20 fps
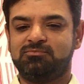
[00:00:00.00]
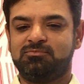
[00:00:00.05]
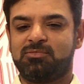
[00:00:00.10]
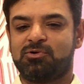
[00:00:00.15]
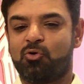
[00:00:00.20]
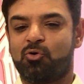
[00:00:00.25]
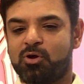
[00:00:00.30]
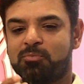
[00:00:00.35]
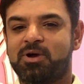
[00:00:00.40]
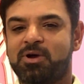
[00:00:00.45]

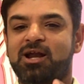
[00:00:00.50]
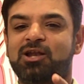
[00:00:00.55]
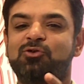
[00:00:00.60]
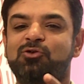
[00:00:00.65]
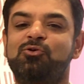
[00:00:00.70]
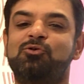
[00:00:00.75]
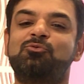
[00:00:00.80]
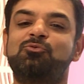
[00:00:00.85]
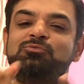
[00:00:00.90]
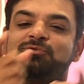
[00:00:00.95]
going back
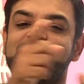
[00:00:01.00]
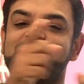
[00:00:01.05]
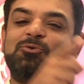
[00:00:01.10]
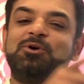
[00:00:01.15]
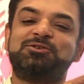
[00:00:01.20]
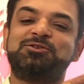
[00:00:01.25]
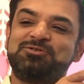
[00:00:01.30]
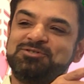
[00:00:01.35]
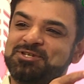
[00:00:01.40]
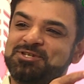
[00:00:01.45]
to the
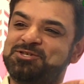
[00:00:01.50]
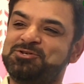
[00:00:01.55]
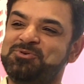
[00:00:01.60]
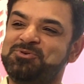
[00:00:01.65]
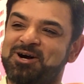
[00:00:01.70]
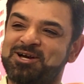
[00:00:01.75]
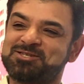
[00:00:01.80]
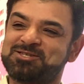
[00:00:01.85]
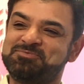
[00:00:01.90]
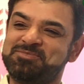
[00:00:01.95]
question that
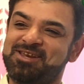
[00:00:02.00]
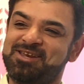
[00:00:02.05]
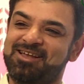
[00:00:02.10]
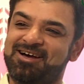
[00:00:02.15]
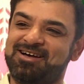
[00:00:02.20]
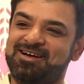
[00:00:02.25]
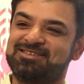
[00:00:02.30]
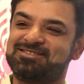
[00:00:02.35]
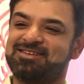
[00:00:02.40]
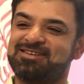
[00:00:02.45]
you asked me
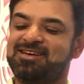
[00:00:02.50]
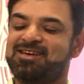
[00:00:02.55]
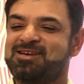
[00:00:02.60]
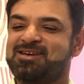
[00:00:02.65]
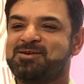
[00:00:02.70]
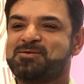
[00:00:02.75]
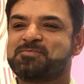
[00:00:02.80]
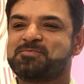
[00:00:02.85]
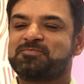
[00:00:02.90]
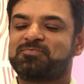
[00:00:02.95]
last,
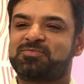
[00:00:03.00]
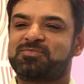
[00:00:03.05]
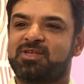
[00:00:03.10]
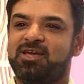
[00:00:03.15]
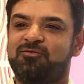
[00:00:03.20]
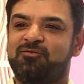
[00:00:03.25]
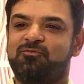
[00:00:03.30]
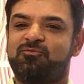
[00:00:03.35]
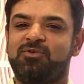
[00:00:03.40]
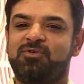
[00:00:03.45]

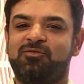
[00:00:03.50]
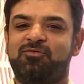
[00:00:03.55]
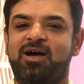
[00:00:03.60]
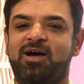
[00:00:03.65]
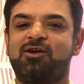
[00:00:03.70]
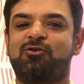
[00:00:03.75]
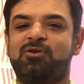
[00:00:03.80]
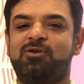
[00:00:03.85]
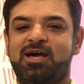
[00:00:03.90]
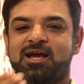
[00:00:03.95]
if
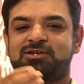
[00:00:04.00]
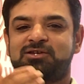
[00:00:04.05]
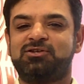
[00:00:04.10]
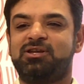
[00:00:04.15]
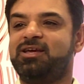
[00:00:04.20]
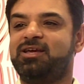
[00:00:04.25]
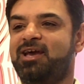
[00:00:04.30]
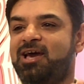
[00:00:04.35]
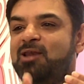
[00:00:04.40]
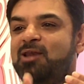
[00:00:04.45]
I could
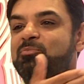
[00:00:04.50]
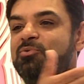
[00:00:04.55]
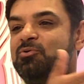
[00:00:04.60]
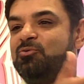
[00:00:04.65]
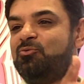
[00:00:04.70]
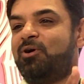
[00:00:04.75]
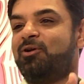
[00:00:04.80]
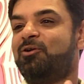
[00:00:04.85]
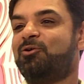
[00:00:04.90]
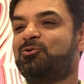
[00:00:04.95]
actually help
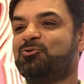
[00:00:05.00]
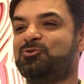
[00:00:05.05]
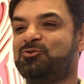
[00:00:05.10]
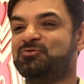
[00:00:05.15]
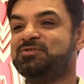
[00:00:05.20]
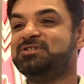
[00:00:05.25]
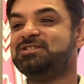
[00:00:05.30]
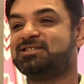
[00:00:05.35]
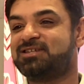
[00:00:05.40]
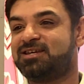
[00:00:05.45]
one or two
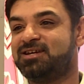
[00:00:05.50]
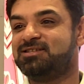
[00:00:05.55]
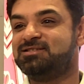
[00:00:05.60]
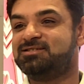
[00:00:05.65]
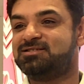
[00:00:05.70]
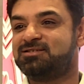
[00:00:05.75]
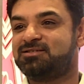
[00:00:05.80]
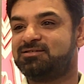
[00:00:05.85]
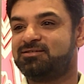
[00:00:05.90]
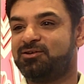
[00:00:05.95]
of these
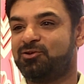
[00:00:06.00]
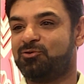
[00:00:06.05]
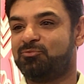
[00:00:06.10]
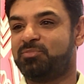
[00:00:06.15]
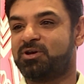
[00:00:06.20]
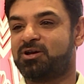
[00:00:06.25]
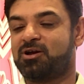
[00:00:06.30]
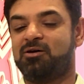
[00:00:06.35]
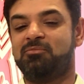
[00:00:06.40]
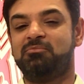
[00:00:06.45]
kids,
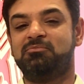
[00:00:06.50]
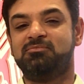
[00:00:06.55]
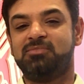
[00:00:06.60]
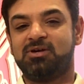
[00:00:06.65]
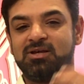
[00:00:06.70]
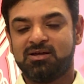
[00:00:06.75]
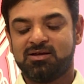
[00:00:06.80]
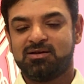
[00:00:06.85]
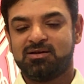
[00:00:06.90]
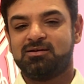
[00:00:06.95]
become
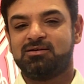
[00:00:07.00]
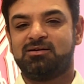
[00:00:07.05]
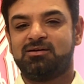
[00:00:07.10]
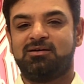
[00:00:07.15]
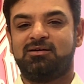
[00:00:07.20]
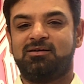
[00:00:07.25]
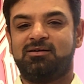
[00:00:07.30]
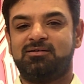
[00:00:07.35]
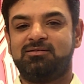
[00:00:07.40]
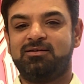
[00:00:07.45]

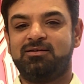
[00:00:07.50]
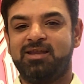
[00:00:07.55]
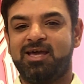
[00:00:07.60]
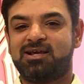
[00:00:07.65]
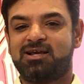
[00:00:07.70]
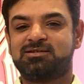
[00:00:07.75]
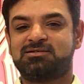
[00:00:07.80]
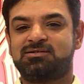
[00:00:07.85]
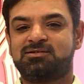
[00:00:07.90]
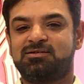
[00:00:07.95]
the
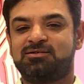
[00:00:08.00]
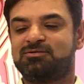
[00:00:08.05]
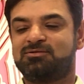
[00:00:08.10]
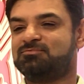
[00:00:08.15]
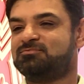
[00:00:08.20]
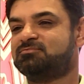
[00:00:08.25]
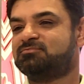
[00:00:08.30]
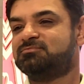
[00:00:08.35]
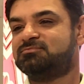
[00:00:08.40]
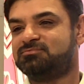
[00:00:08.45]
next,
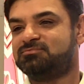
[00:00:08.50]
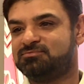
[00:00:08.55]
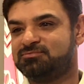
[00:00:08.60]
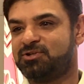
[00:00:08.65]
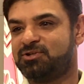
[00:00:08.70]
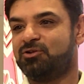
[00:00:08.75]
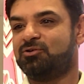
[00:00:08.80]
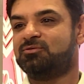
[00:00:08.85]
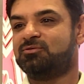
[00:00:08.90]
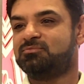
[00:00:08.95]

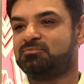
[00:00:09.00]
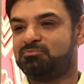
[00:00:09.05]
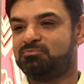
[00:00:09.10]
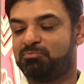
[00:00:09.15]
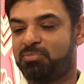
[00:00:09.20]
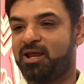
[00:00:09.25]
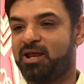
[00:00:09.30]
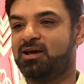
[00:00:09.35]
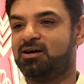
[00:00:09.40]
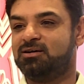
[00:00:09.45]

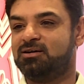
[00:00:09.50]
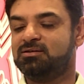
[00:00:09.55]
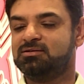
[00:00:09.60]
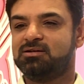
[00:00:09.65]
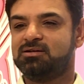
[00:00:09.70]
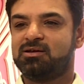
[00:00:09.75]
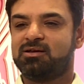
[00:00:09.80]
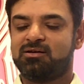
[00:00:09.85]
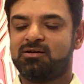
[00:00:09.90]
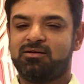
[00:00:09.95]
player,
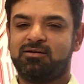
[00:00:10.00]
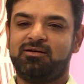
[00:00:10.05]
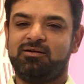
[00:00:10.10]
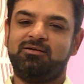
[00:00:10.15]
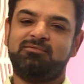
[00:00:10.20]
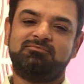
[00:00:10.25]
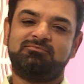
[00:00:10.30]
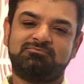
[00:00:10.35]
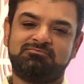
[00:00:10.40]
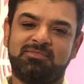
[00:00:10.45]

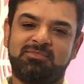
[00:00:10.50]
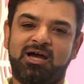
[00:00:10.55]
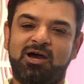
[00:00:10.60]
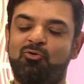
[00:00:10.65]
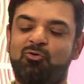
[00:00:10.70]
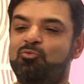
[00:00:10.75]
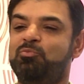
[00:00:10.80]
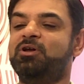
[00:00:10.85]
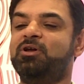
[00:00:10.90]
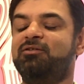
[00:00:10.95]
I
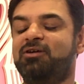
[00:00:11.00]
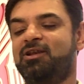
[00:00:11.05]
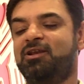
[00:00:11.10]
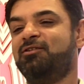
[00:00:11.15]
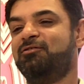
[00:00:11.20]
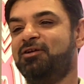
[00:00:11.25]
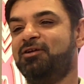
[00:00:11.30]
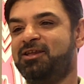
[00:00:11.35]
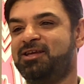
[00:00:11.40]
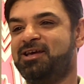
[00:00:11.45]
would be really, really